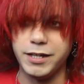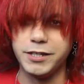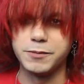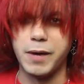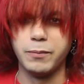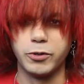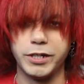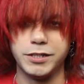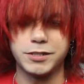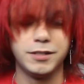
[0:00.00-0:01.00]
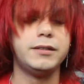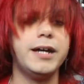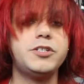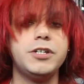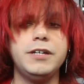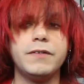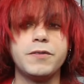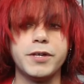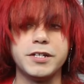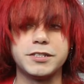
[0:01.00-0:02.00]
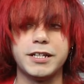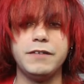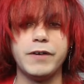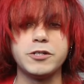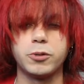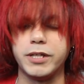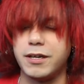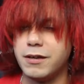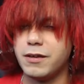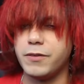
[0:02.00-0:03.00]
his memories. Daichi even thinks that eventually,